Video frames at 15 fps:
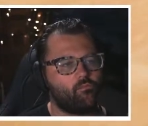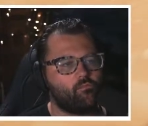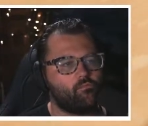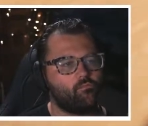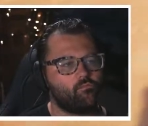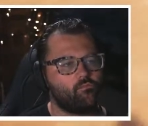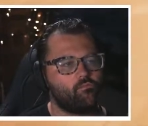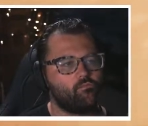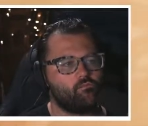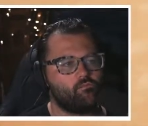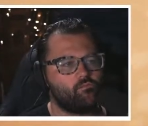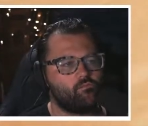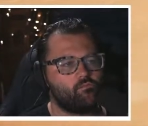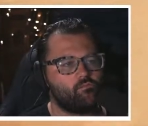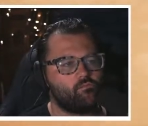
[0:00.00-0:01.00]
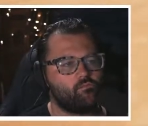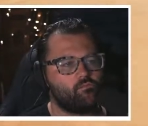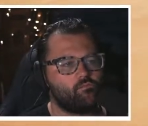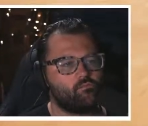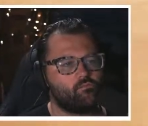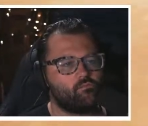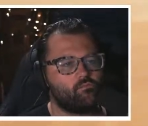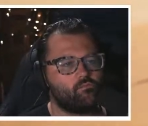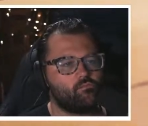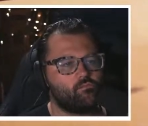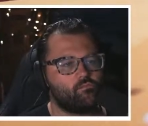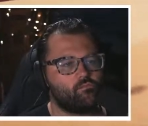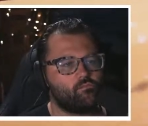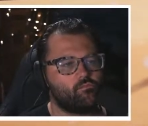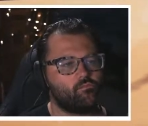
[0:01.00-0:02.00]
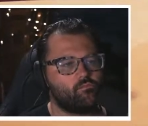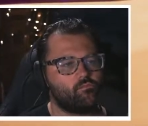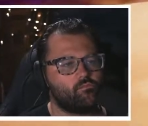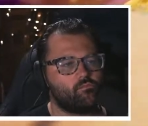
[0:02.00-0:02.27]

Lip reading: Nobody speaks.